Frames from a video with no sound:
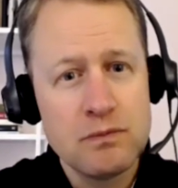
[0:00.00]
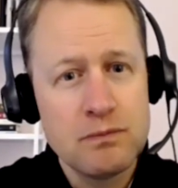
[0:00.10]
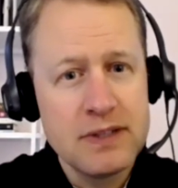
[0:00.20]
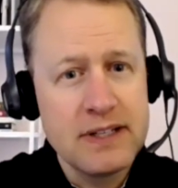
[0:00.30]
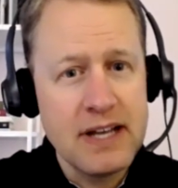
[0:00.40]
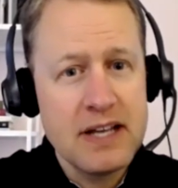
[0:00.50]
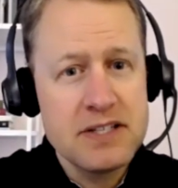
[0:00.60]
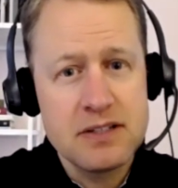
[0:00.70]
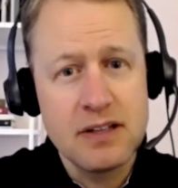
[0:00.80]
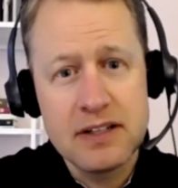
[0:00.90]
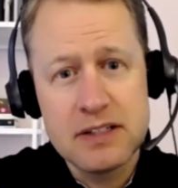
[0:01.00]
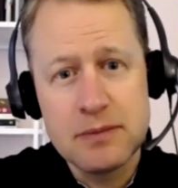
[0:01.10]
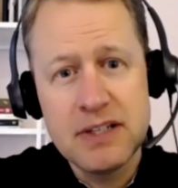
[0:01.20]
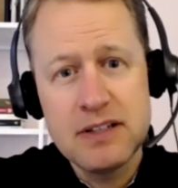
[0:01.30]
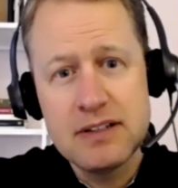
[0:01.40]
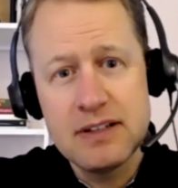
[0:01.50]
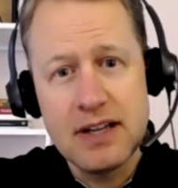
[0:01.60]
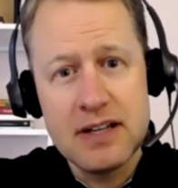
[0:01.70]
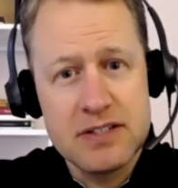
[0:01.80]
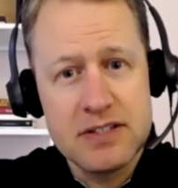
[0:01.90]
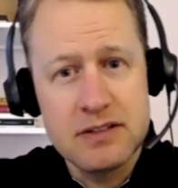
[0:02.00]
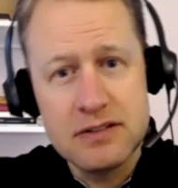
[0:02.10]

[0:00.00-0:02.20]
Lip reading: guests like to be guests,